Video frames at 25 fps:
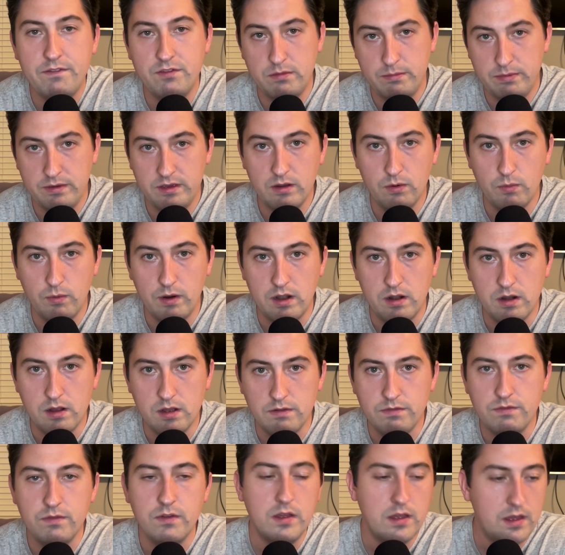to be aware
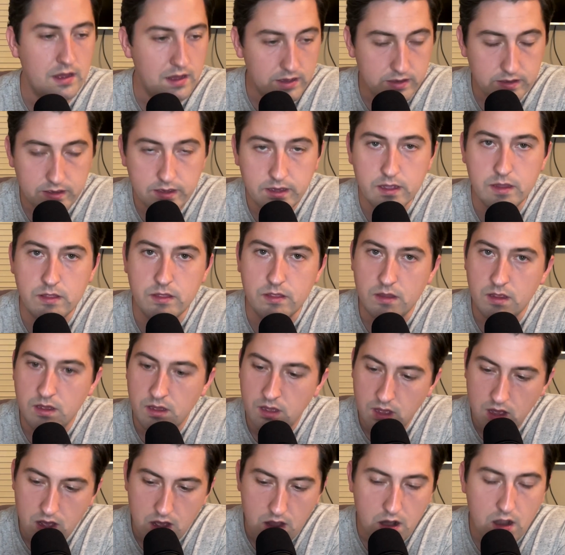of. Again,
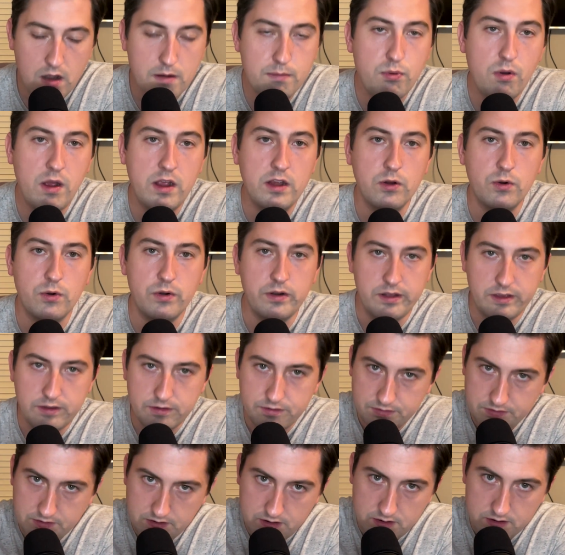our
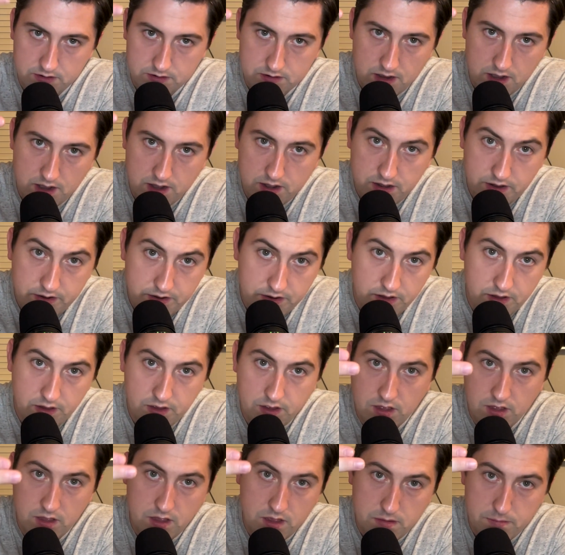priorities: God,
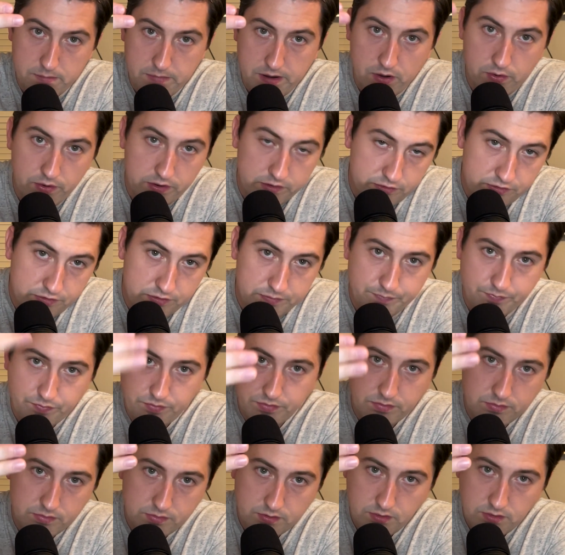marriage,
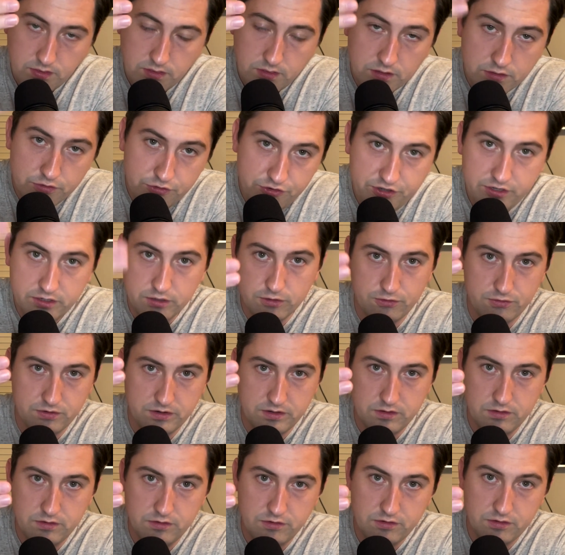children.
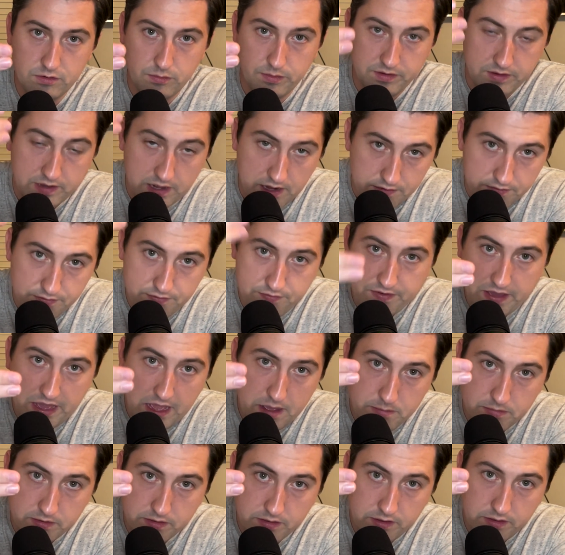So we've got our
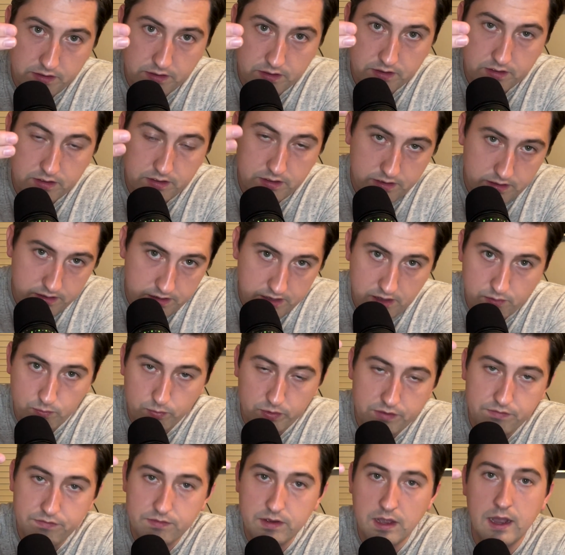family and
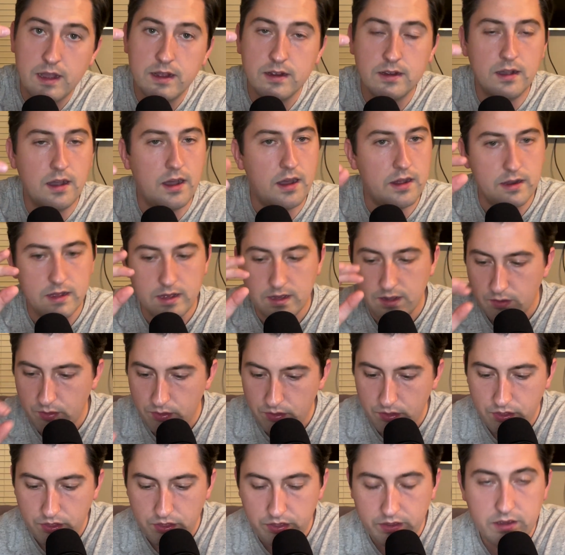we've got God.
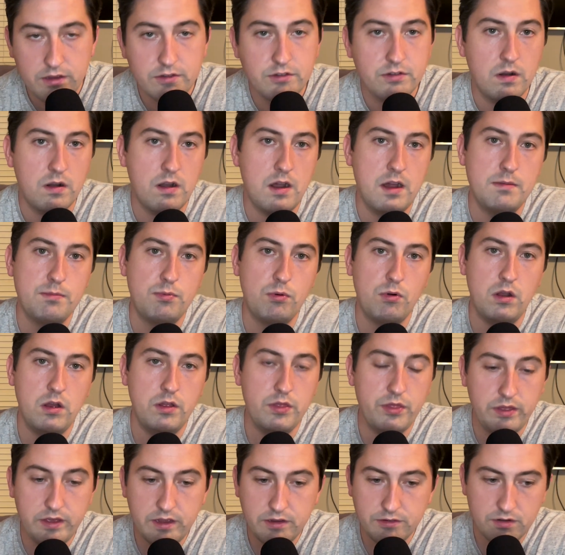These are
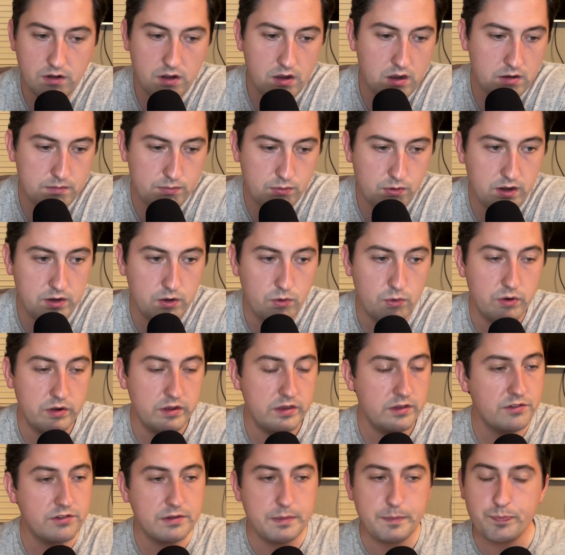our
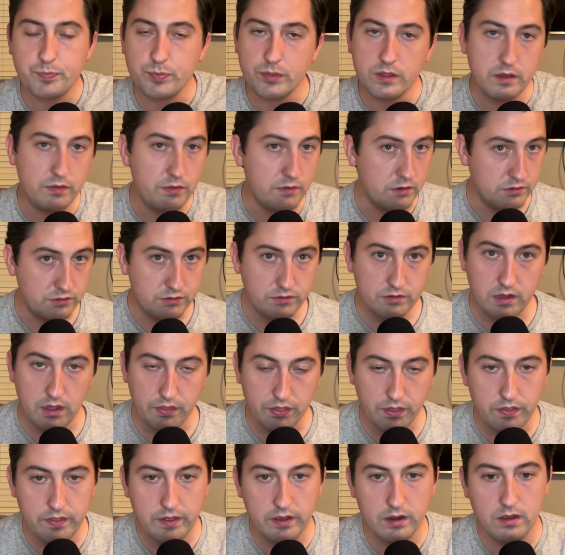priorities, and there's
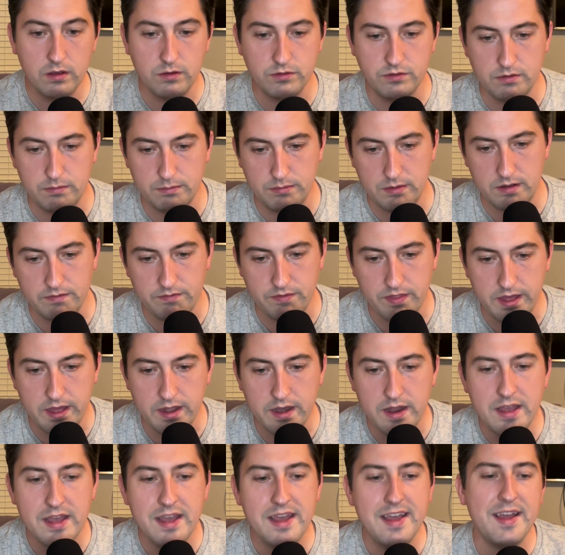nothing that goes above
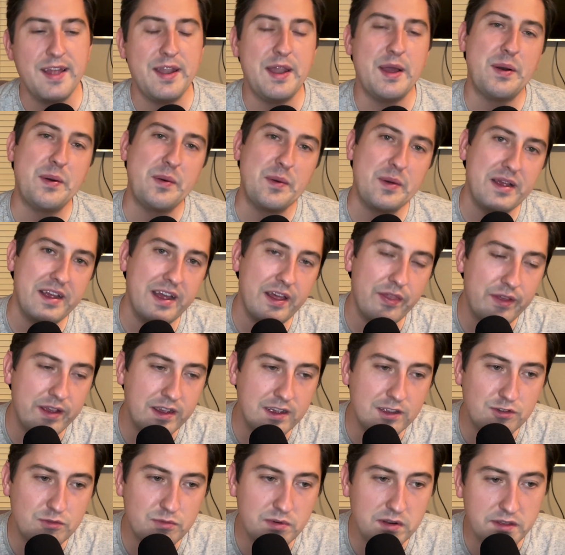that. Now, I think
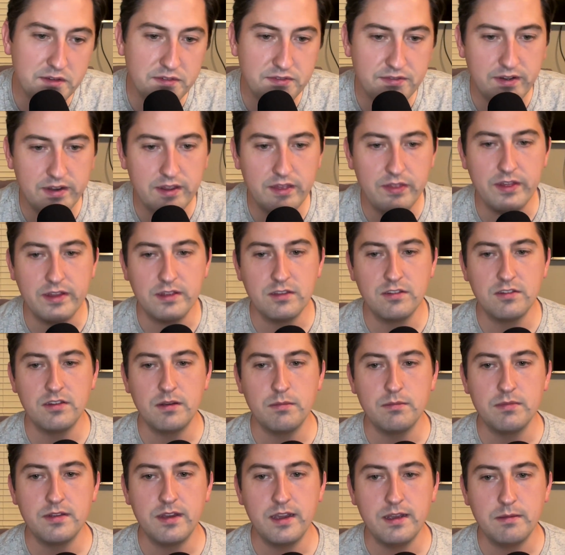it's really funny that
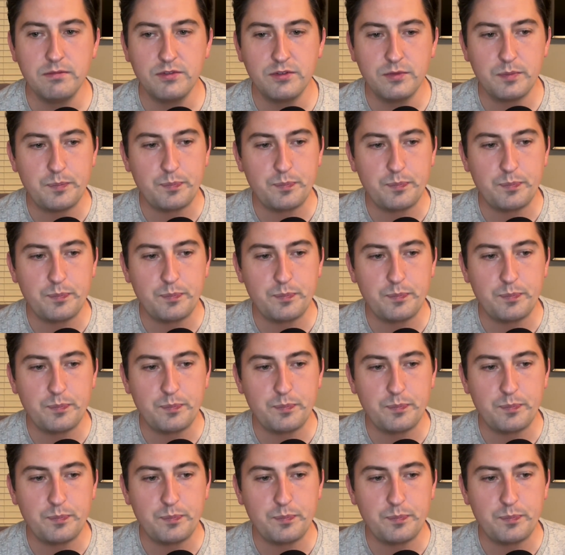sometimes